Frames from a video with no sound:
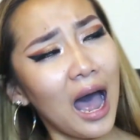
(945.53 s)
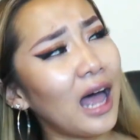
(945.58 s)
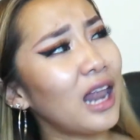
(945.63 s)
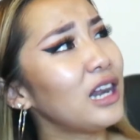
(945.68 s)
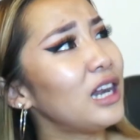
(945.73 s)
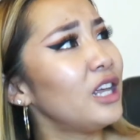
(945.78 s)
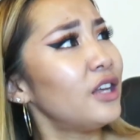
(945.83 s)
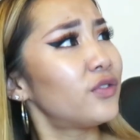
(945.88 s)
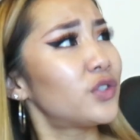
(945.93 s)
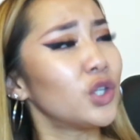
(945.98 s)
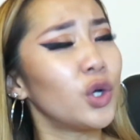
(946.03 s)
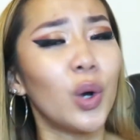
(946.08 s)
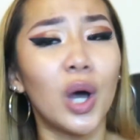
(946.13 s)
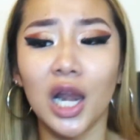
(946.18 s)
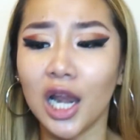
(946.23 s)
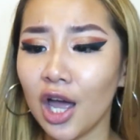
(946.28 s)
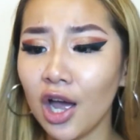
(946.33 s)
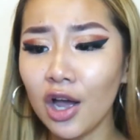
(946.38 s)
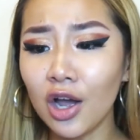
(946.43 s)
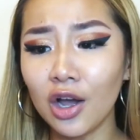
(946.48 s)
I live so
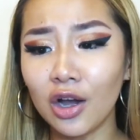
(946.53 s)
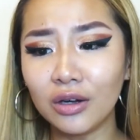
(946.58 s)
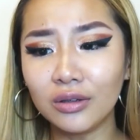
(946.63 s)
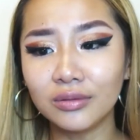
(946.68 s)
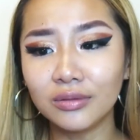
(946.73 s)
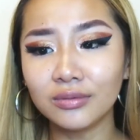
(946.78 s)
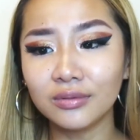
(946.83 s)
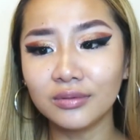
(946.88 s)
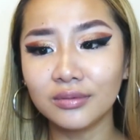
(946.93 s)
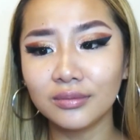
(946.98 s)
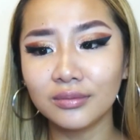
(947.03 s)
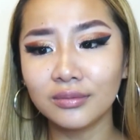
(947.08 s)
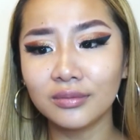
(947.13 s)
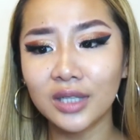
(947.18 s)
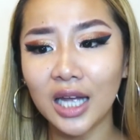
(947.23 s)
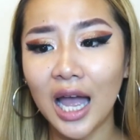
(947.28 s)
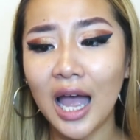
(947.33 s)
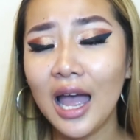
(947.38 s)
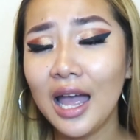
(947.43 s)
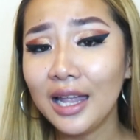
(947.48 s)
I love,
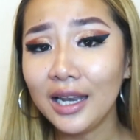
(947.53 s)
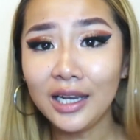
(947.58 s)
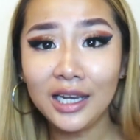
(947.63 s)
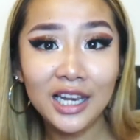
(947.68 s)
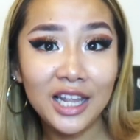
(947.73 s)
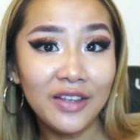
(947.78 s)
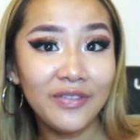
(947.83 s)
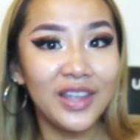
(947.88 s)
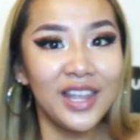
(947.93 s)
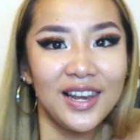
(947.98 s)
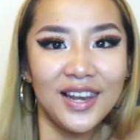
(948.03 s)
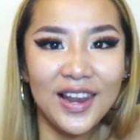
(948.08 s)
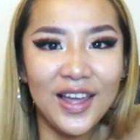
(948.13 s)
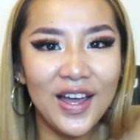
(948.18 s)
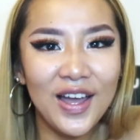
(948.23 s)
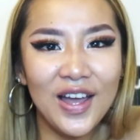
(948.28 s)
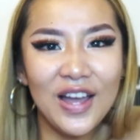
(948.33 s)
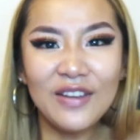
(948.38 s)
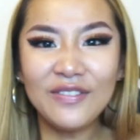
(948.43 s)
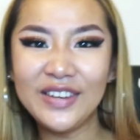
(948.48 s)
live in
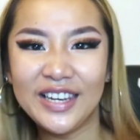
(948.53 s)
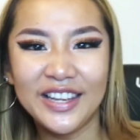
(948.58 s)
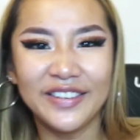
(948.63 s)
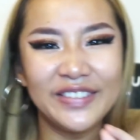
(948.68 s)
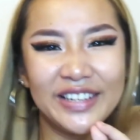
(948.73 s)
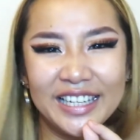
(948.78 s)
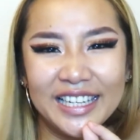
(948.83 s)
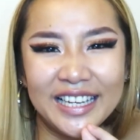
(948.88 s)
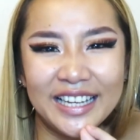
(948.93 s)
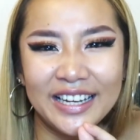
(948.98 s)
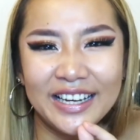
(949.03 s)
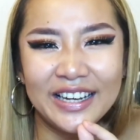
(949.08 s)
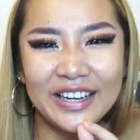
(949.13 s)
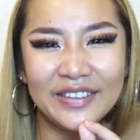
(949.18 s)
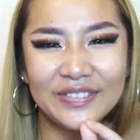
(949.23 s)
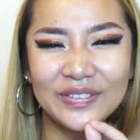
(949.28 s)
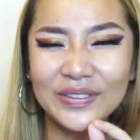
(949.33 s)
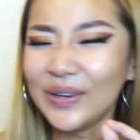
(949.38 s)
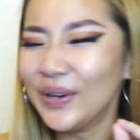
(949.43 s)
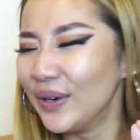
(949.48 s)
love, live in
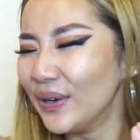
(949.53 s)
love.